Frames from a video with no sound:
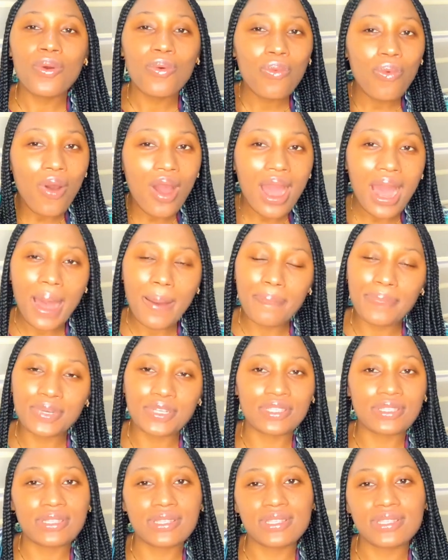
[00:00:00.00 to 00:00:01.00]
what
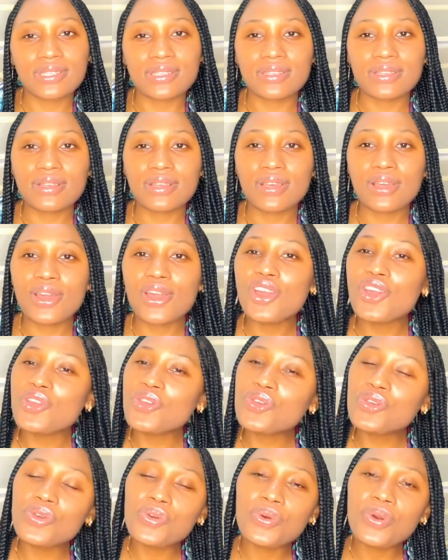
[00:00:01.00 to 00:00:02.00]
happens?
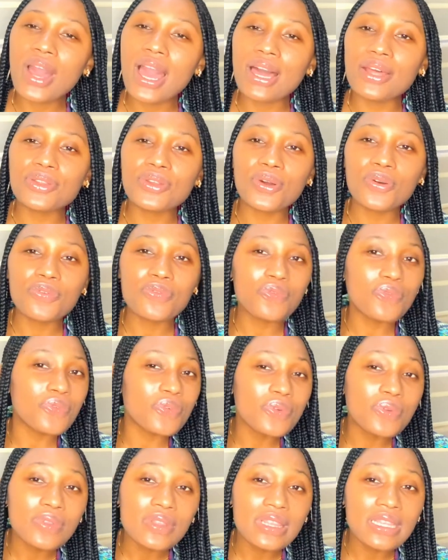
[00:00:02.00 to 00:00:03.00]
You are not
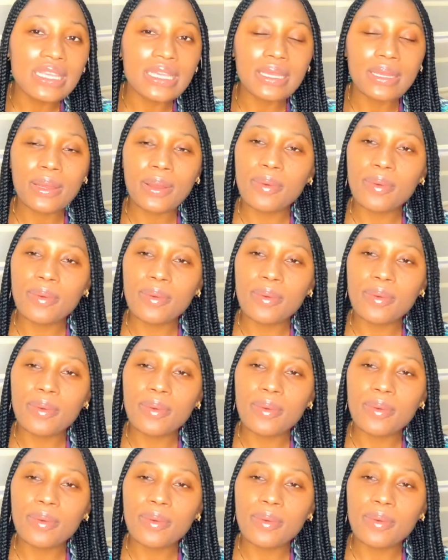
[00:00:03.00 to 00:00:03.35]
fully